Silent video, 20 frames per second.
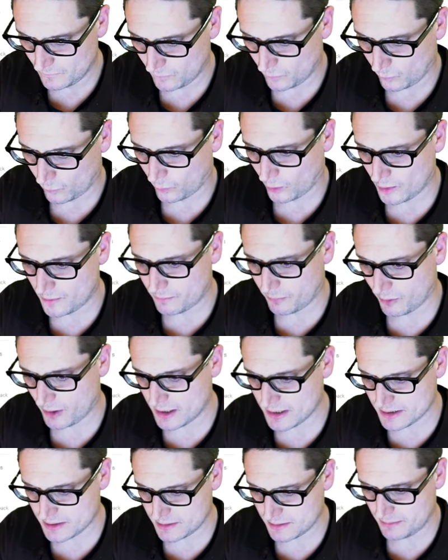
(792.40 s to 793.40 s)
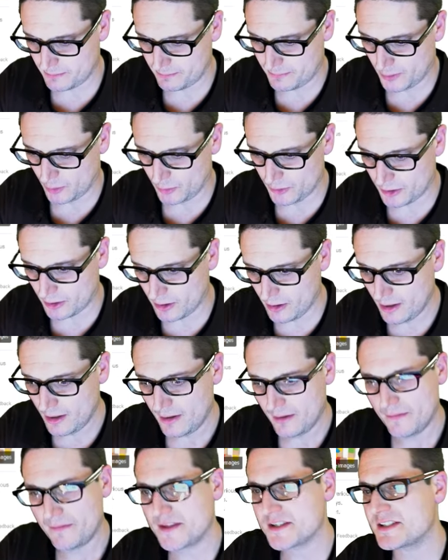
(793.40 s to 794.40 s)
WordPress builder.
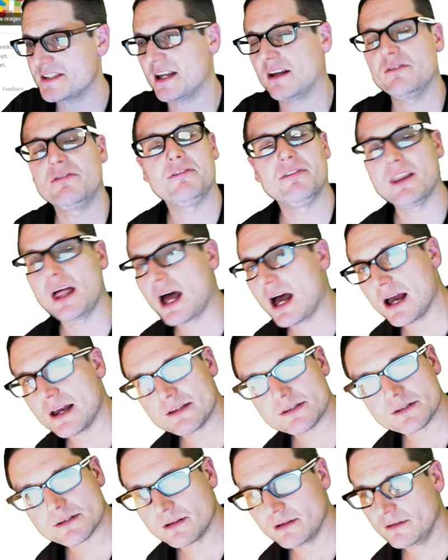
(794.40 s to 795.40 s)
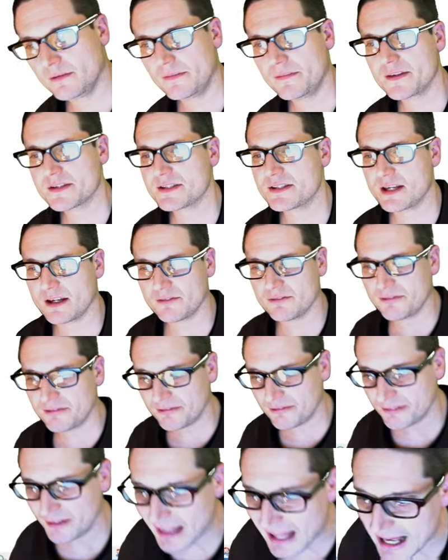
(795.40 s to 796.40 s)
This thing flies. This thing
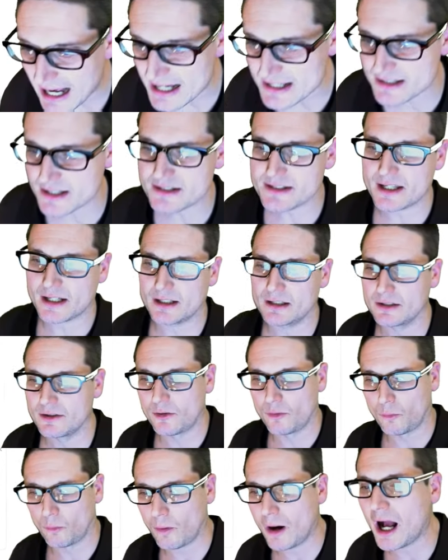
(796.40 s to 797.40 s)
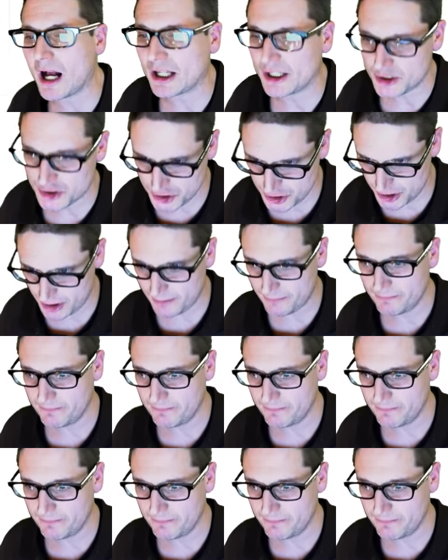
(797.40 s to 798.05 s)
flies. It's like a little rocket ship.